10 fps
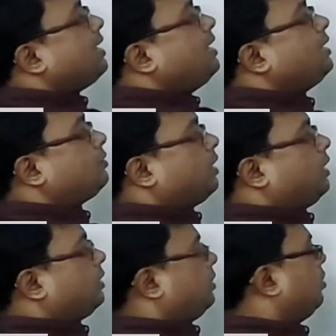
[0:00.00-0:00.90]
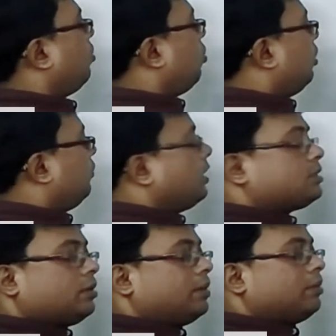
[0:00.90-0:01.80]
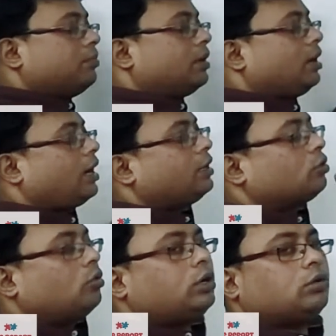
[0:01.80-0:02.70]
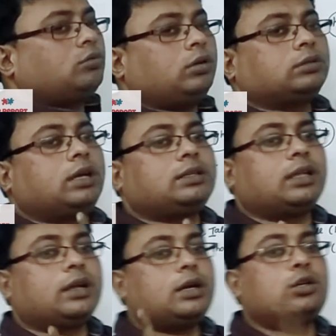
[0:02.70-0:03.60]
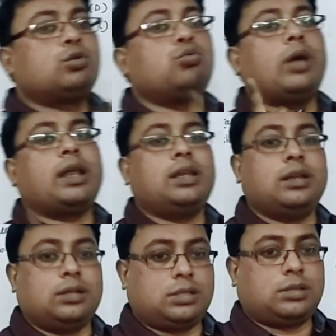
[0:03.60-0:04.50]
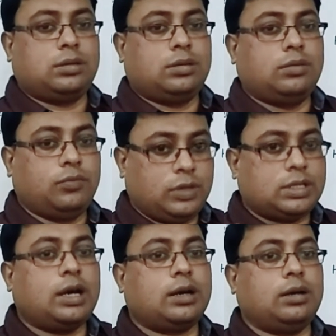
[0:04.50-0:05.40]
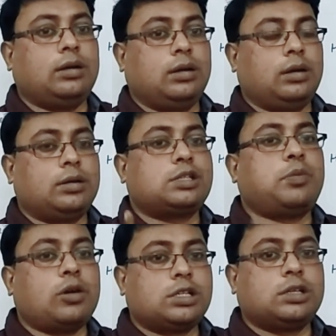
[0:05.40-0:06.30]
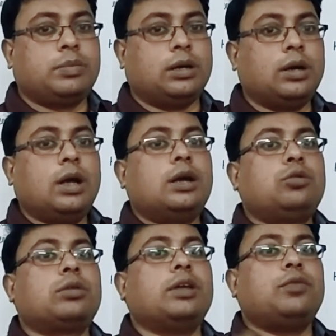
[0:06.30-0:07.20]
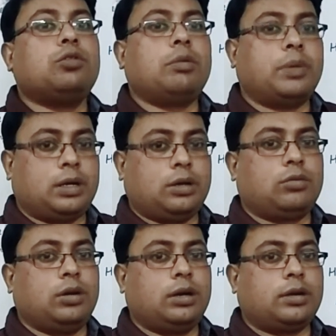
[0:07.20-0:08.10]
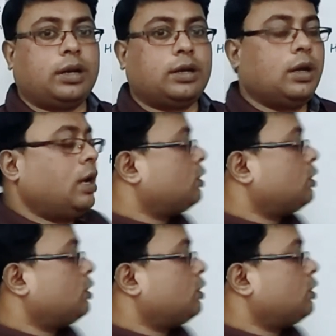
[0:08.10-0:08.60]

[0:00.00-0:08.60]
any trait, always remember I told you that there are two alleles which are responsible to give you a particular trait.